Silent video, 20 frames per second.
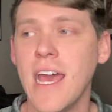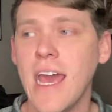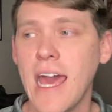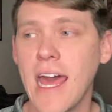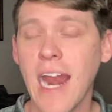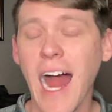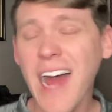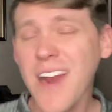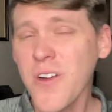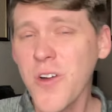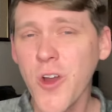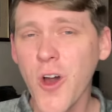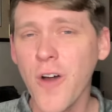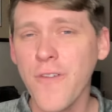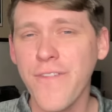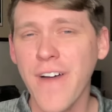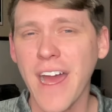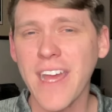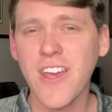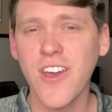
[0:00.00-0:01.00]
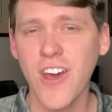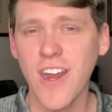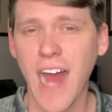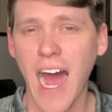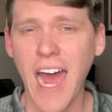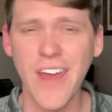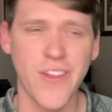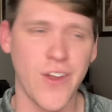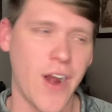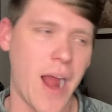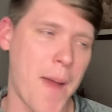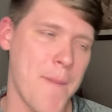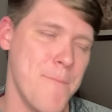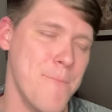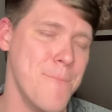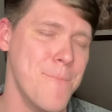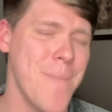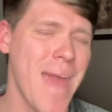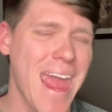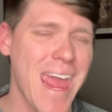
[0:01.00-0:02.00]
And I don't know if I could either. I
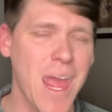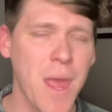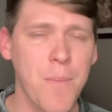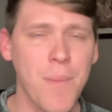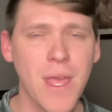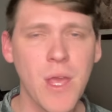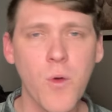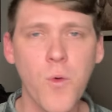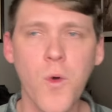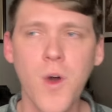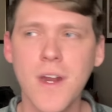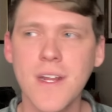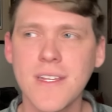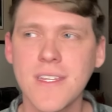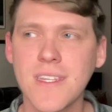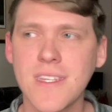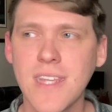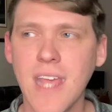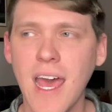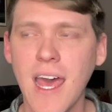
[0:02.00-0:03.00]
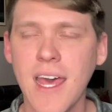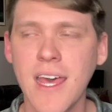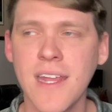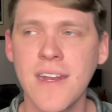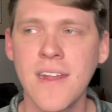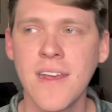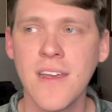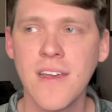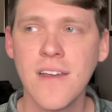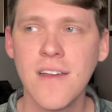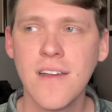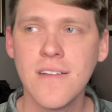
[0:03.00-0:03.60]
maybe would have said,